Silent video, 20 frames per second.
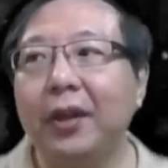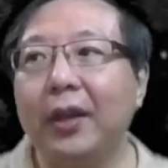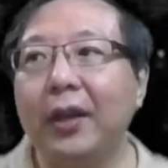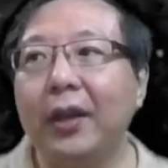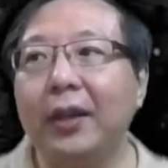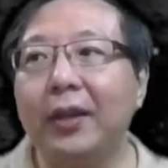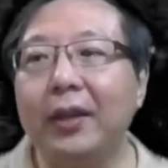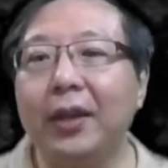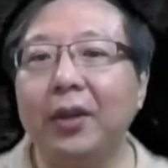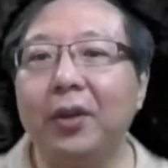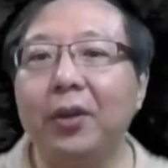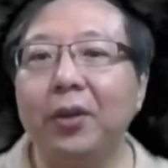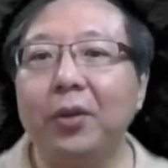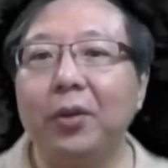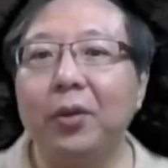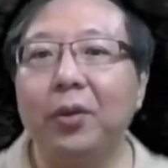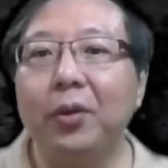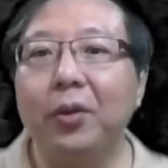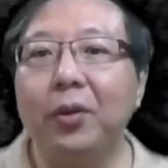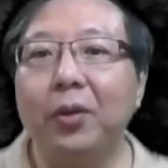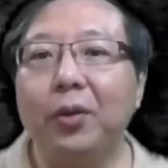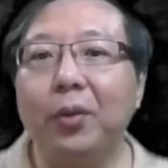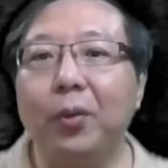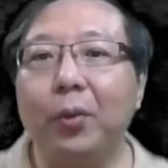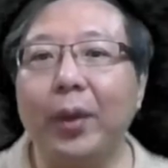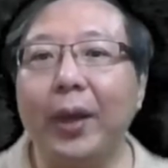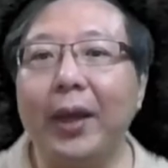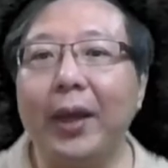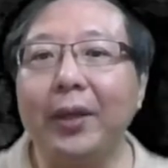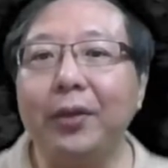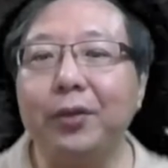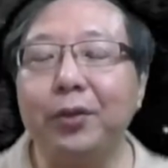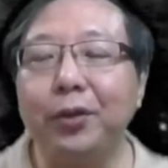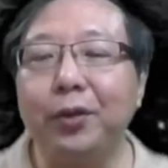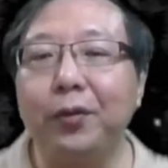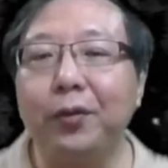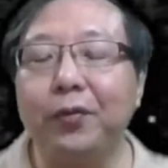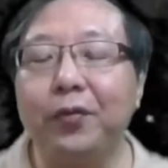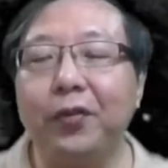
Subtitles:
and then where to look,